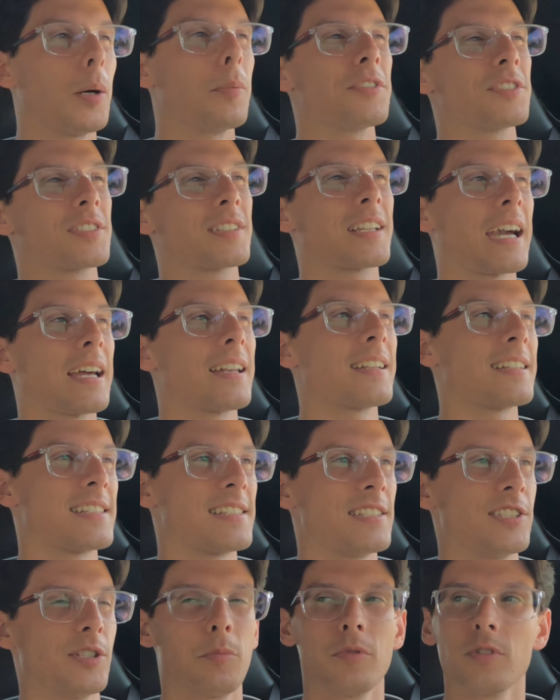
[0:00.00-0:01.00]
almost kind of
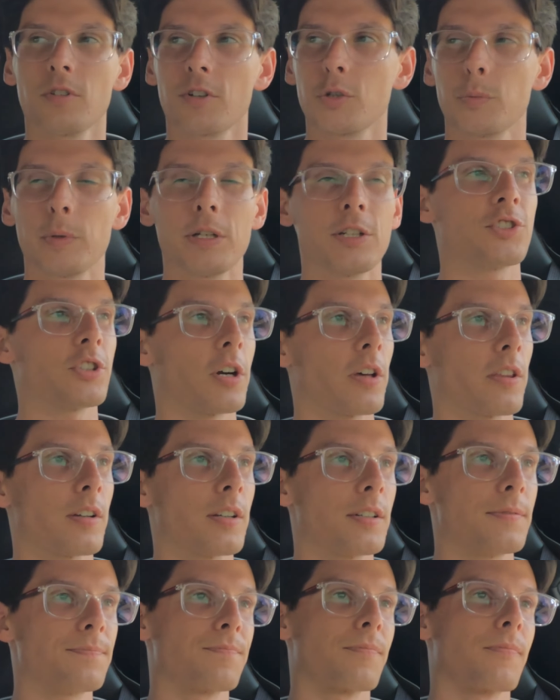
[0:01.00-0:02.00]
similar to each
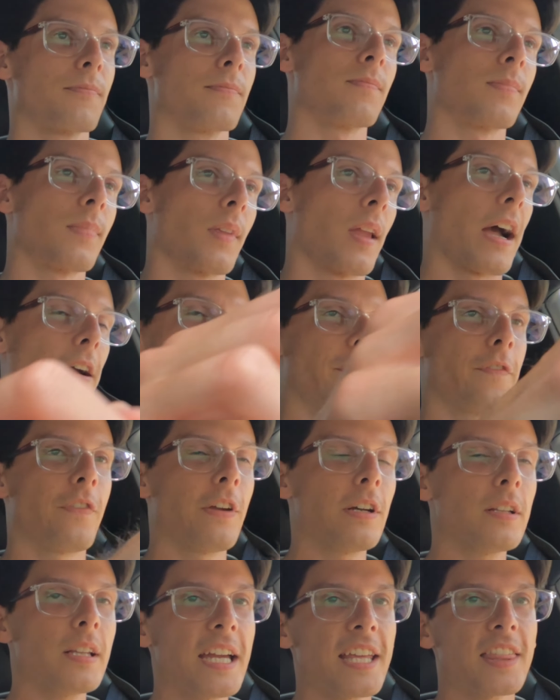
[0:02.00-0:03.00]
other. I
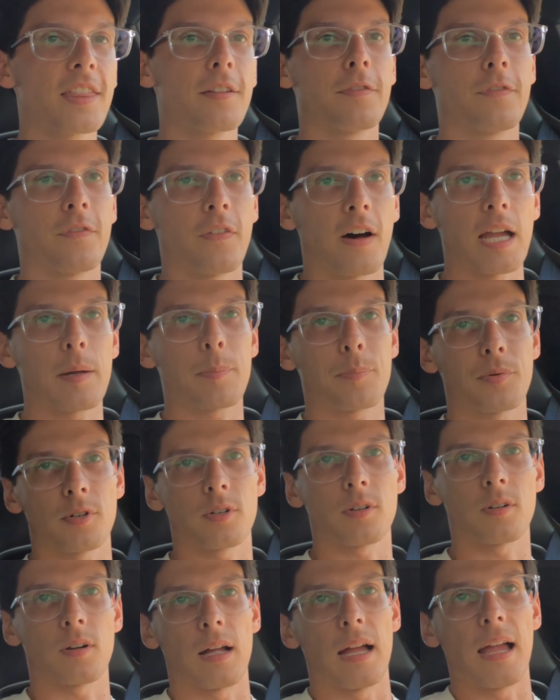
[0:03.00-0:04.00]
feel like the
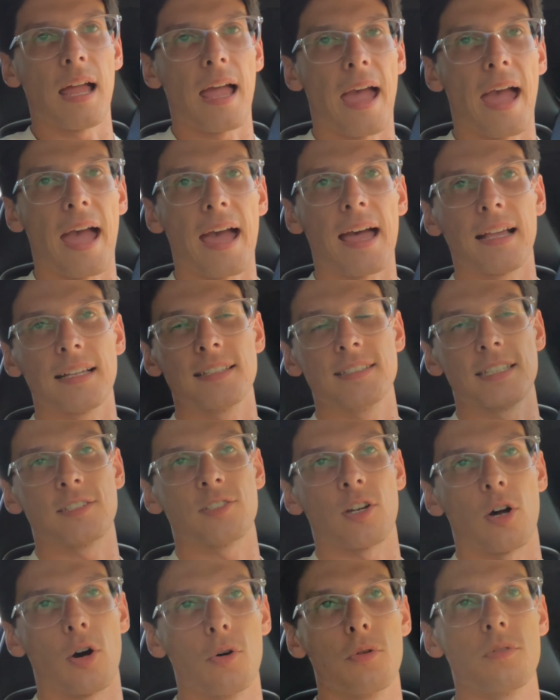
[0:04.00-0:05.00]
Viper has its
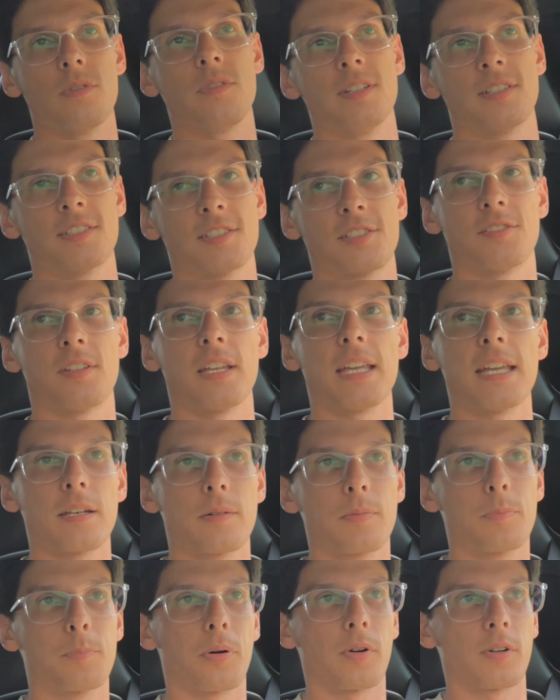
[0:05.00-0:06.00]
own
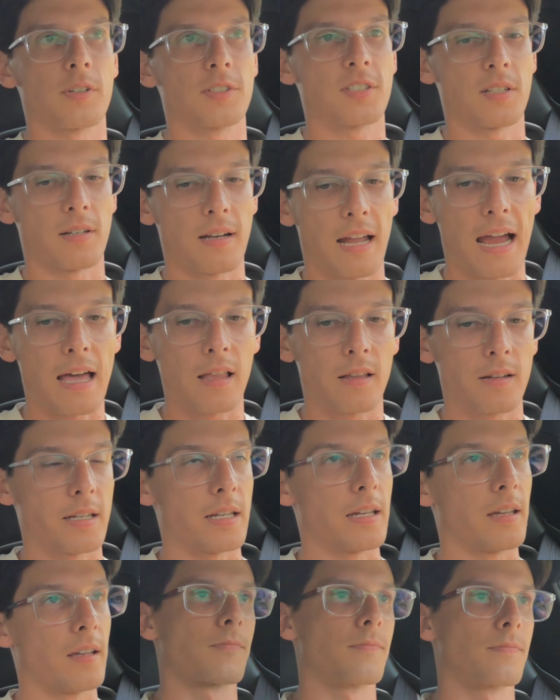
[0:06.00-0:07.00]
distinct
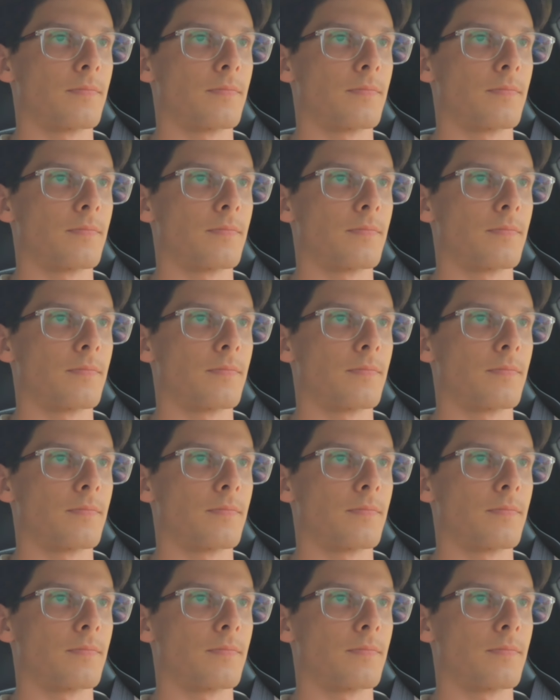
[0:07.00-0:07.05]
personality